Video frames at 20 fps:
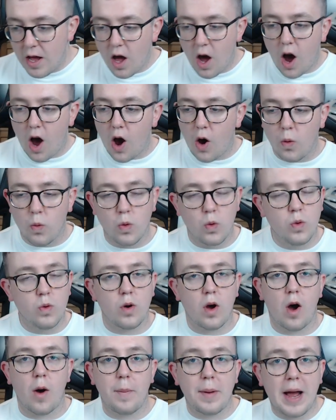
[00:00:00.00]
I'll
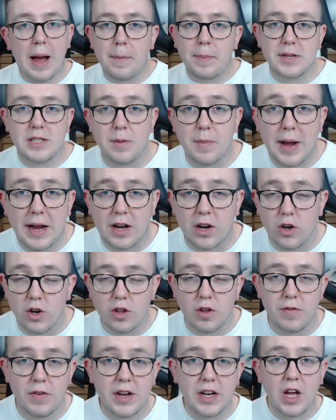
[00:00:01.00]
I'll be happy to make another
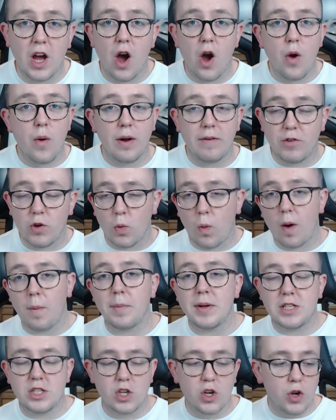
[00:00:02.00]
video if you want me
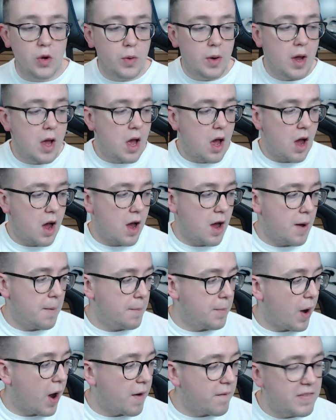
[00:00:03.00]
to. Um,
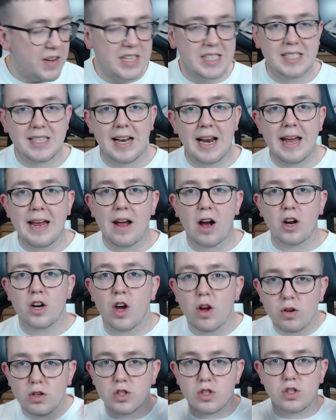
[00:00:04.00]
obviously, I
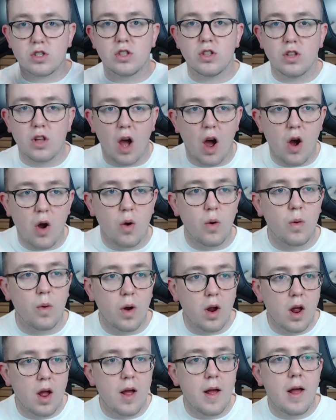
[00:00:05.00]
don't just know
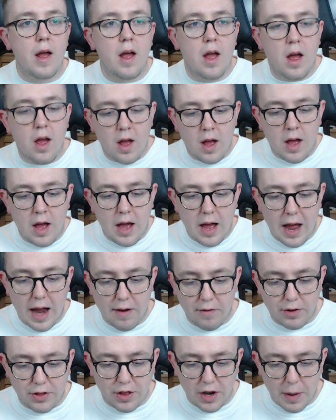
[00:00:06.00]

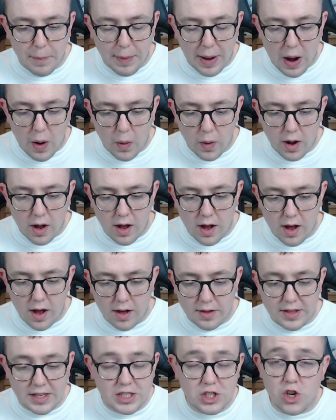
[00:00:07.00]
everything about uh,
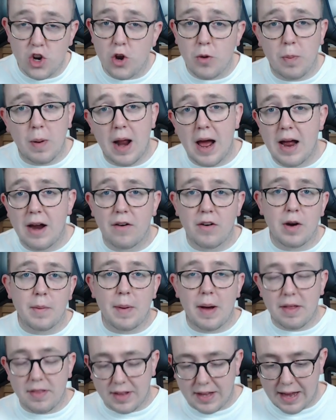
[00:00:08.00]
this new player and
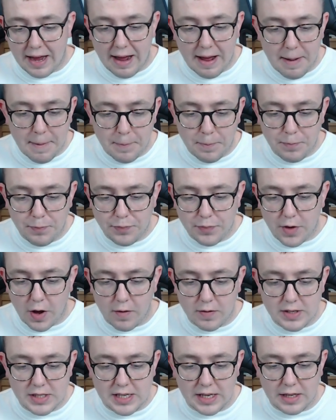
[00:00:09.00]
about the kit
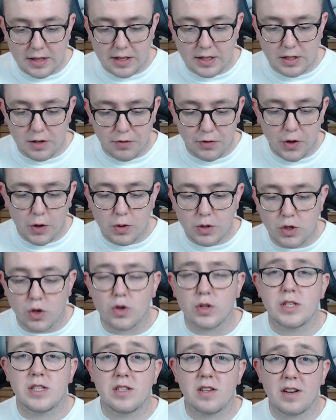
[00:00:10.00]
obviously there's a few
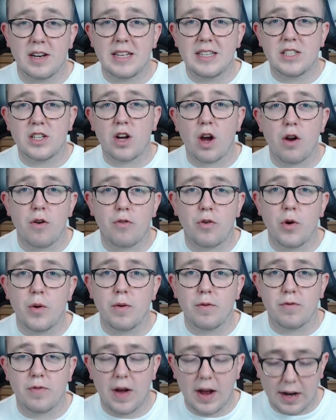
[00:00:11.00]
sources I need to go through and
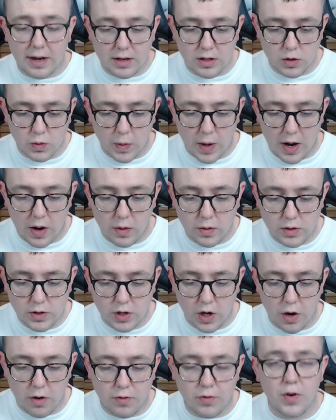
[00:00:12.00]
thank as well.
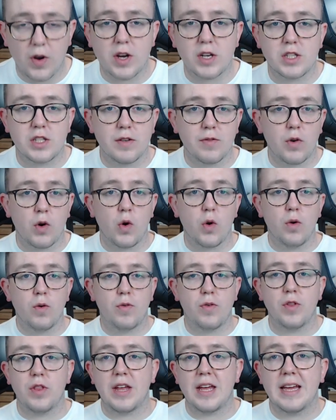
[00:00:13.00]
So first of all,
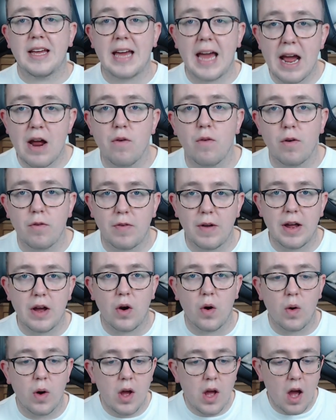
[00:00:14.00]
for the kit
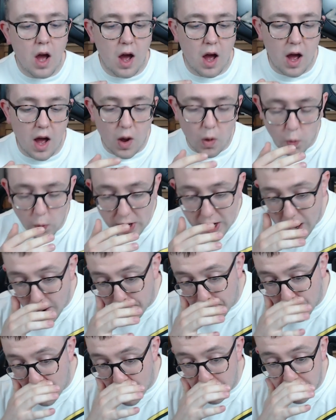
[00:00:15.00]
reveal, uh, We Are
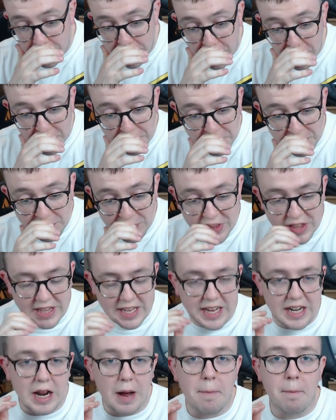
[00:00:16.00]
Birmingham
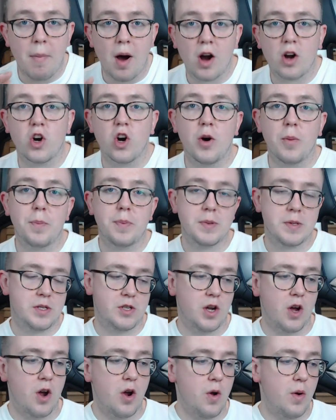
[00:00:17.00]
did a mock-up.
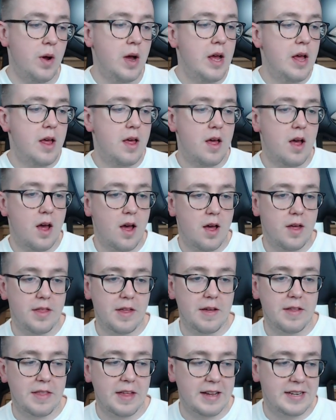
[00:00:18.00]
So uh, they,
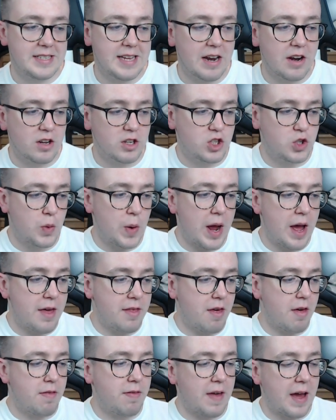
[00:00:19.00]
they, said on Twitter
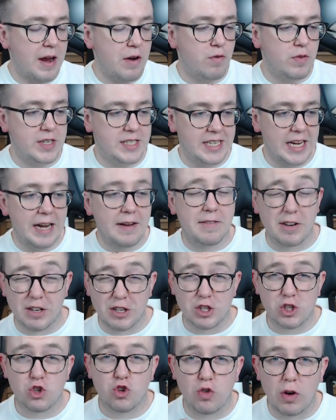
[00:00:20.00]
that they received a
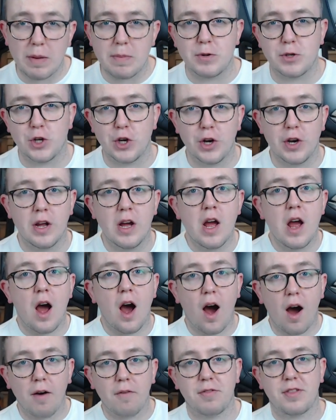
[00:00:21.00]
description
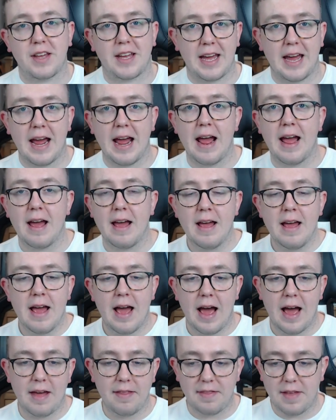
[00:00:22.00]
of the kit
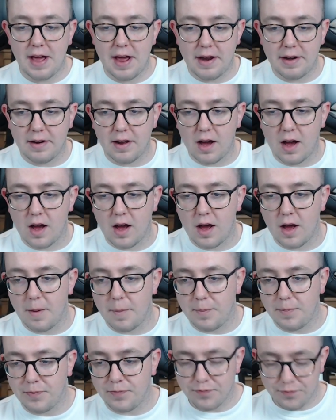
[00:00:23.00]
and then
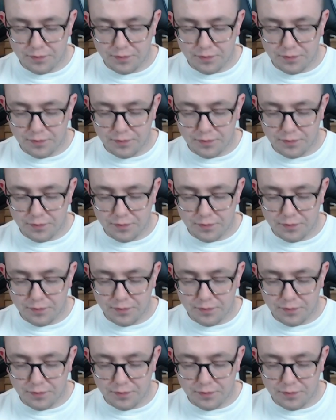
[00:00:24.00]
um,